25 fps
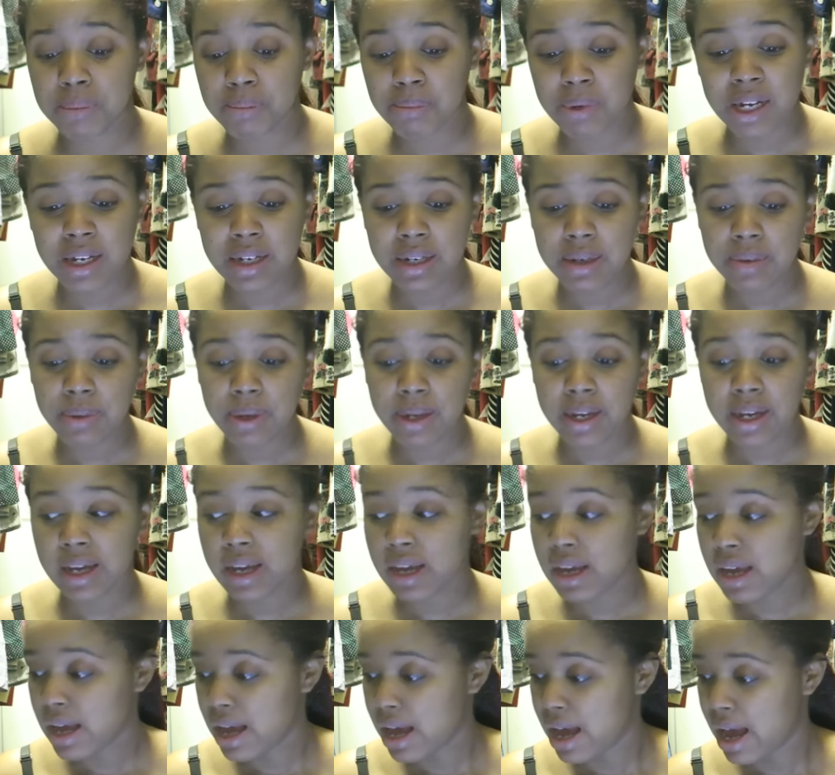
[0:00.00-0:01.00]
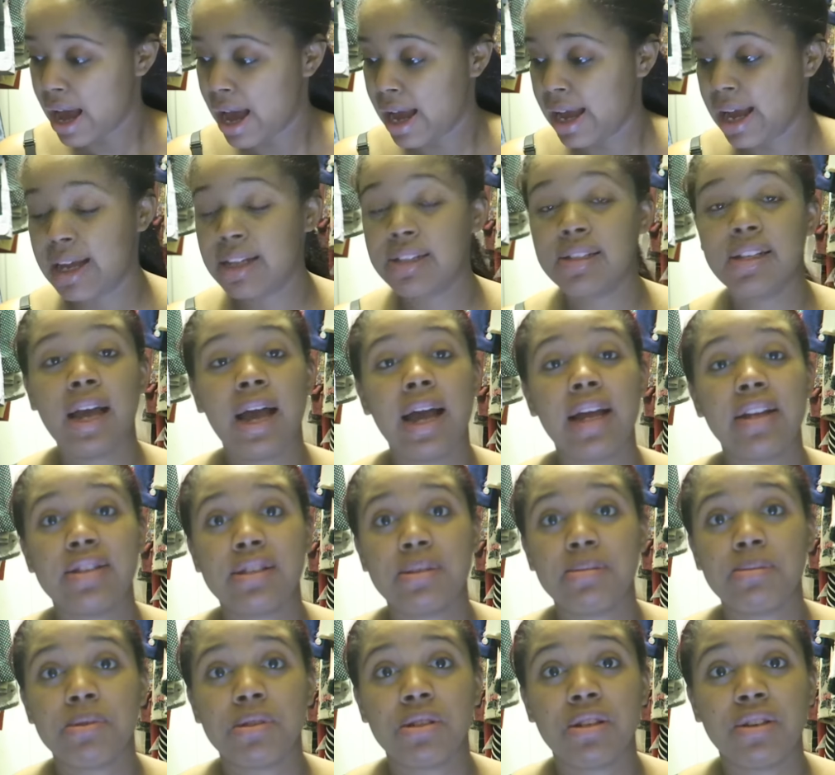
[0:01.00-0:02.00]
But anyway, I had to add
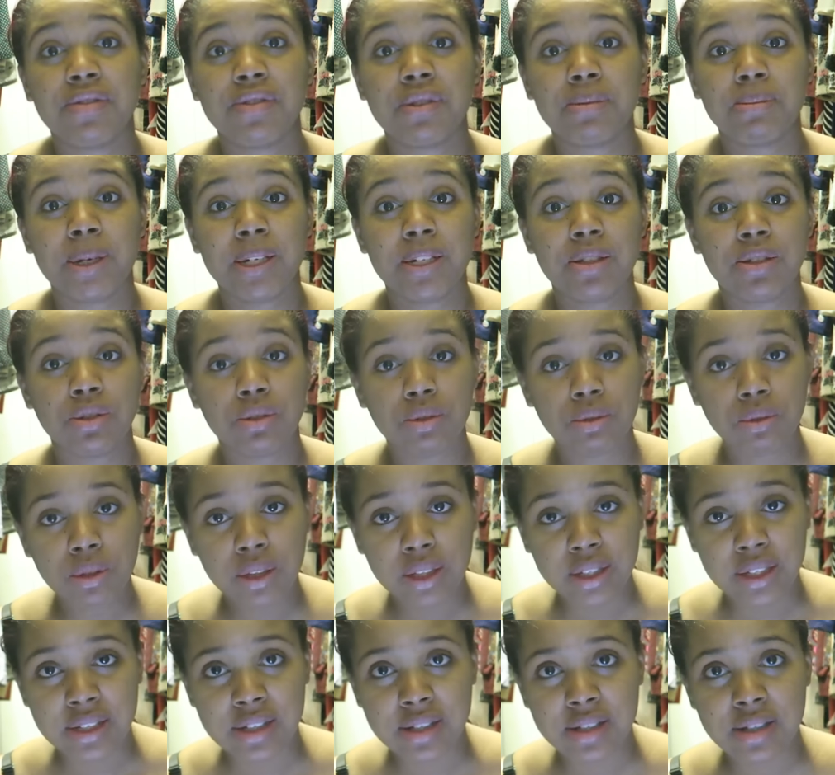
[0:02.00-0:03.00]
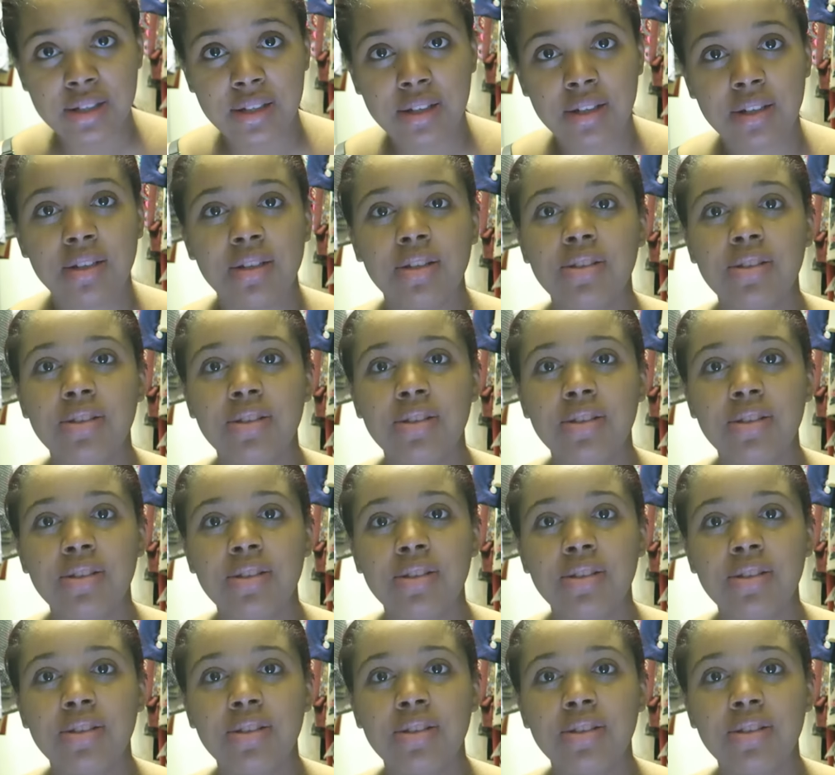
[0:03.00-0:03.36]
some stuff to my to-do list.